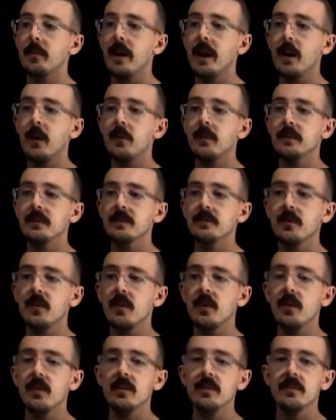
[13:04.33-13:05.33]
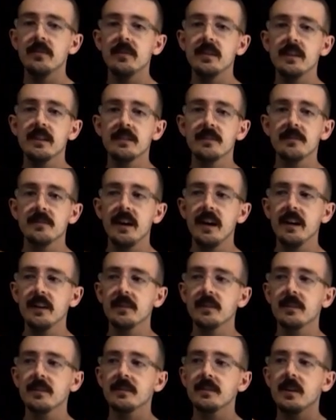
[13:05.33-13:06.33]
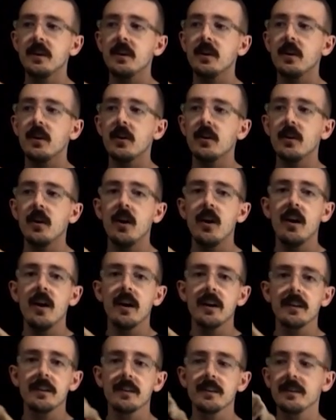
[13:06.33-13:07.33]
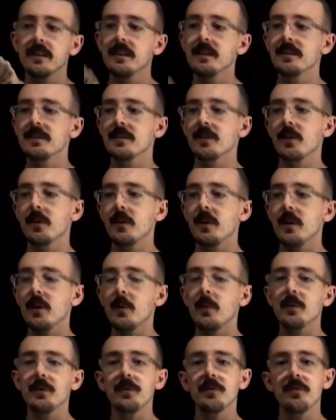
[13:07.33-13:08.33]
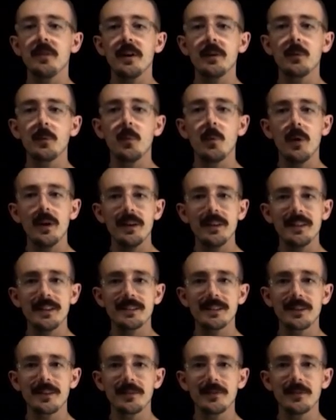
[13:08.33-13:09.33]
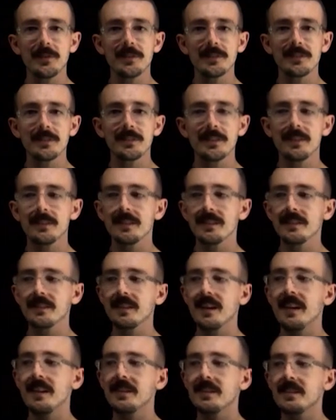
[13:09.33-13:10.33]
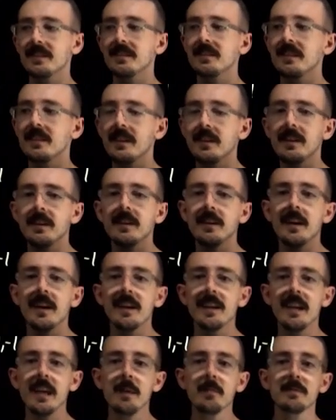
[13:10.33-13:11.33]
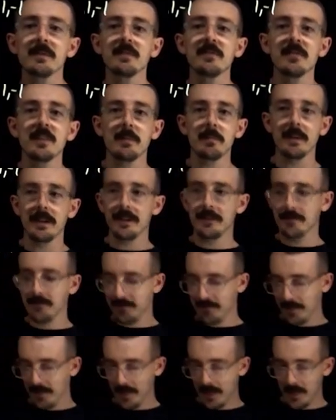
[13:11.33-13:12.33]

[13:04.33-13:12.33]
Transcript: the powers of all of these factors are odd. So when you find one of these intervals, the sign just keeps flipping.